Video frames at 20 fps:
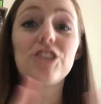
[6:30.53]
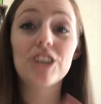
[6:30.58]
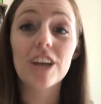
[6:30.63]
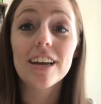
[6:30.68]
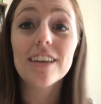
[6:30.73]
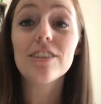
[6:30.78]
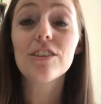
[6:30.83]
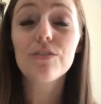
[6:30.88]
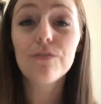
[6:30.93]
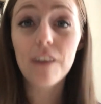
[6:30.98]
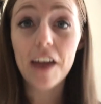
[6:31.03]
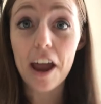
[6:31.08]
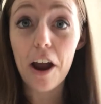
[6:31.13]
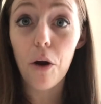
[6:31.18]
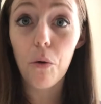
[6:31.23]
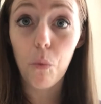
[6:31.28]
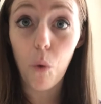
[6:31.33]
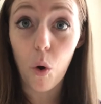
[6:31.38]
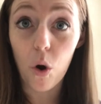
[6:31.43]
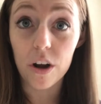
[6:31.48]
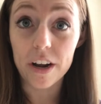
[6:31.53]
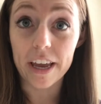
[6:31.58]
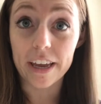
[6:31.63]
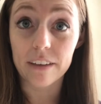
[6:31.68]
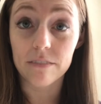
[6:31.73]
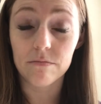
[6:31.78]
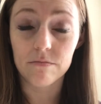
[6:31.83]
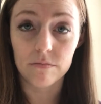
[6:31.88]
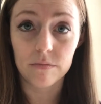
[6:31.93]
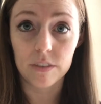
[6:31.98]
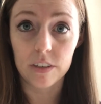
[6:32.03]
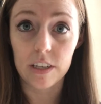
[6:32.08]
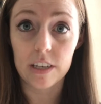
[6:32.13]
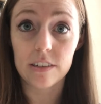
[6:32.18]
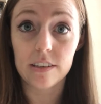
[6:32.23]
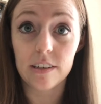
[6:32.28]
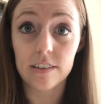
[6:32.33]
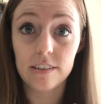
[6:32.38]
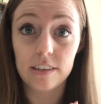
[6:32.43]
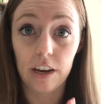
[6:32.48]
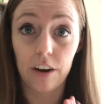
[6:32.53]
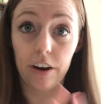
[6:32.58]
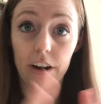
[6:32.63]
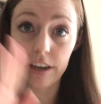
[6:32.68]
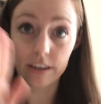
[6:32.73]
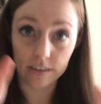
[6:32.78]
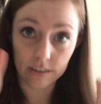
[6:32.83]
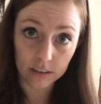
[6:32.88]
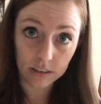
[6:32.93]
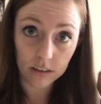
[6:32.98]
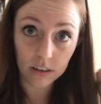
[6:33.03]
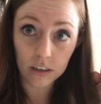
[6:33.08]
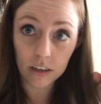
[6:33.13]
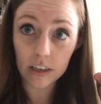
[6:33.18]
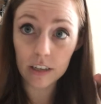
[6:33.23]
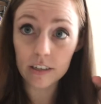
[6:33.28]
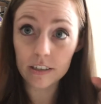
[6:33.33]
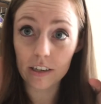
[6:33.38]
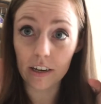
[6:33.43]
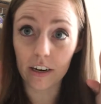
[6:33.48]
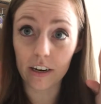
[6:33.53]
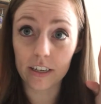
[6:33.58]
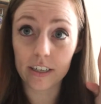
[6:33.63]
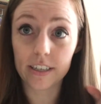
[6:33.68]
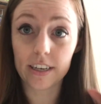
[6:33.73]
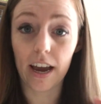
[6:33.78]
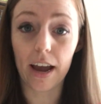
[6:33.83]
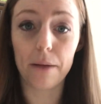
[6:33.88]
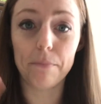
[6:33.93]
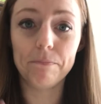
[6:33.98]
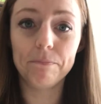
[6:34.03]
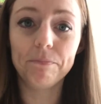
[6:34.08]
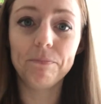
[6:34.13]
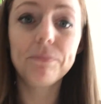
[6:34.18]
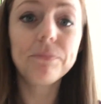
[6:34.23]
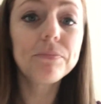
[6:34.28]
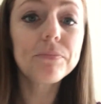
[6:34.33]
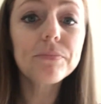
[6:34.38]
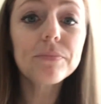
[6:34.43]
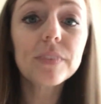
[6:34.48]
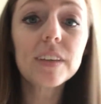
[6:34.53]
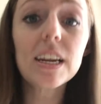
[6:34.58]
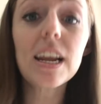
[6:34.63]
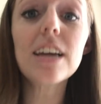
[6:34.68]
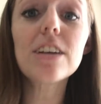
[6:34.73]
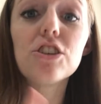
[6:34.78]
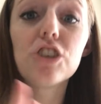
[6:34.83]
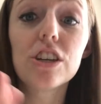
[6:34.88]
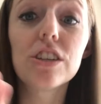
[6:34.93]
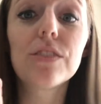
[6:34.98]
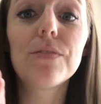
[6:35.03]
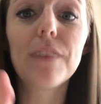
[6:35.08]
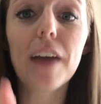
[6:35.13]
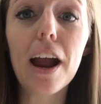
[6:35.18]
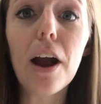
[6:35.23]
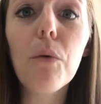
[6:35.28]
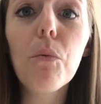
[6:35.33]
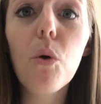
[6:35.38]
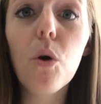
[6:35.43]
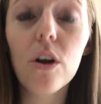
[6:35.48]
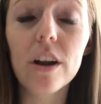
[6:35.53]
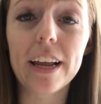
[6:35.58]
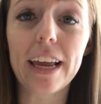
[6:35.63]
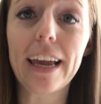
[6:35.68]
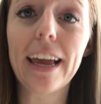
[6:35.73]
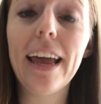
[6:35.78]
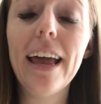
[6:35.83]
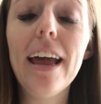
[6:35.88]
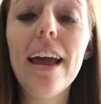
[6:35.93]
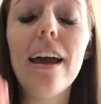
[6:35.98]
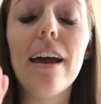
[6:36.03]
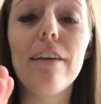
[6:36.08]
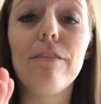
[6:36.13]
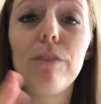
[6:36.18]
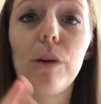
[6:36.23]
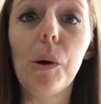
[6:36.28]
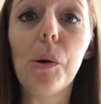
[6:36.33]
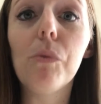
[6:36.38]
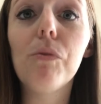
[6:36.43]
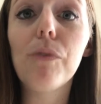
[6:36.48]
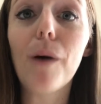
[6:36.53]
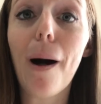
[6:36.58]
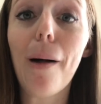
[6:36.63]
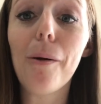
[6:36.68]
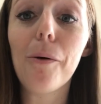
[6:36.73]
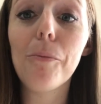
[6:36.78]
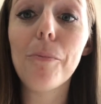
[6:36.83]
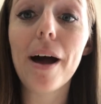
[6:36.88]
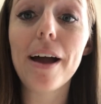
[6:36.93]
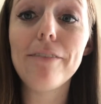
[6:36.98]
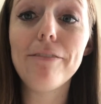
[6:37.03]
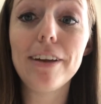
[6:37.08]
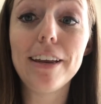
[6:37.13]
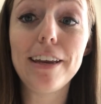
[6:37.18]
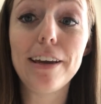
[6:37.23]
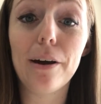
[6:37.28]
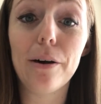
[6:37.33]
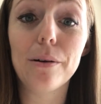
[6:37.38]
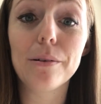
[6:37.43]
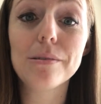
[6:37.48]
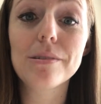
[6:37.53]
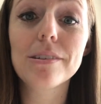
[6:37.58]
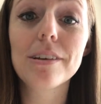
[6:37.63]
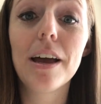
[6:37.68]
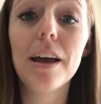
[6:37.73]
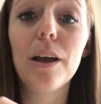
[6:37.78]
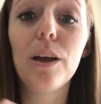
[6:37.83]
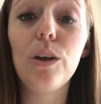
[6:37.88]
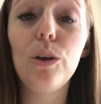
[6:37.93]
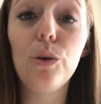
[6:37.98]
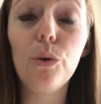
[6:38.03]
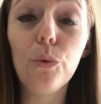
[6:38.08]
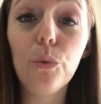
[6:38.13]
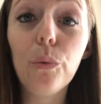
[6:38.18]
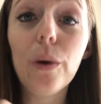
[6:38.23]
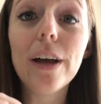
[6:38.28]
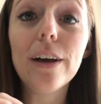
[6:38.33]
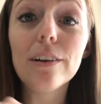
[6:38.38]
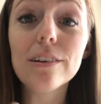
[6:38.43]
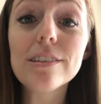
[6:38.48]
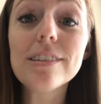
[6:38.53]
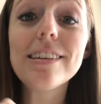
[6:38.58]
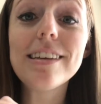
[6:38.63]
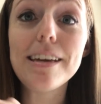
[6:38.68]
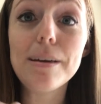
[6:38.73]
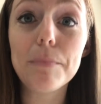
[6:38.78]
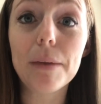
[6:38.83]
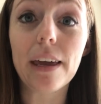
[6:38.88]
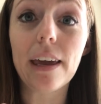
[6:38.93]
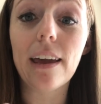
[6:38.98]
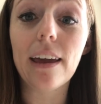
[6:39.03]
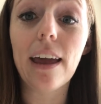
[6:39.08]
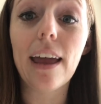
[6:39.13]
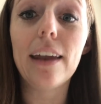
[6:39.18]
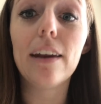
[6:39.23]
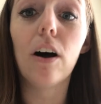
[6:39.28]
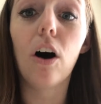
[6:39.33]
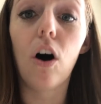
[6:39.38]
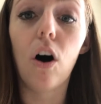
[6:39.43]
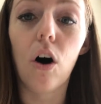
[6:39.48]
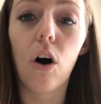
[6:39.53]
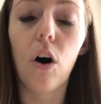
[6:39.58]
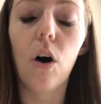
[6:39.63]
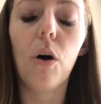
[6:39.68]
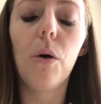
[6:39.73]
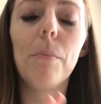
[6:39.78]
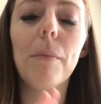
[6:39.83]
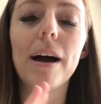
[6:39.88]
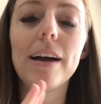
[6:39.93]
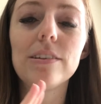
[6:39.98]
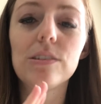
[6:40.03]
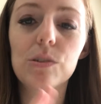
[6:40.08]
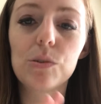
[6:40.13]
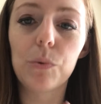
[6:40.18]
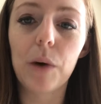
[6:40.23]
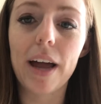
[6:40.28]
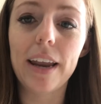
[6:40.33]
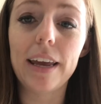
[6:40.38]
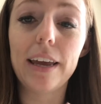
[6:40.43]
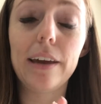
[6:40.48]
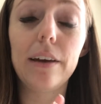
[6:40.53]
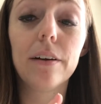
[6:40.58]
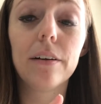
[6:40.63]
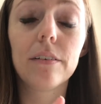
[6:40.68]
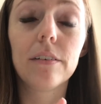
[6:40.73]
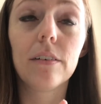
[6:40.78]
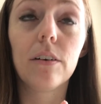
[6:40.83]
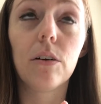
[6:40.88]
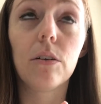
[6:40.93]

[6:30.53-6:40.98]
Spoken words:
just fair warning, this is serious time. Just fair warning, if you follow my videos, you will see me in all my sweaty